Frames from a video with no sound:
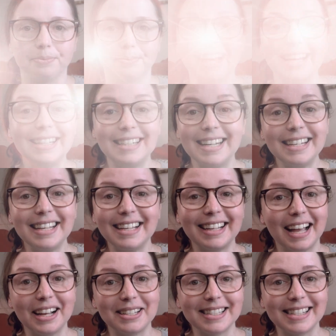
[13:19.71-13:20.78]
Another
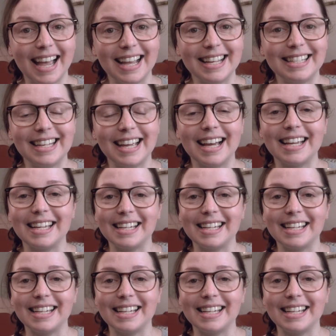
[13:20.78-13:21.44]
cactus idea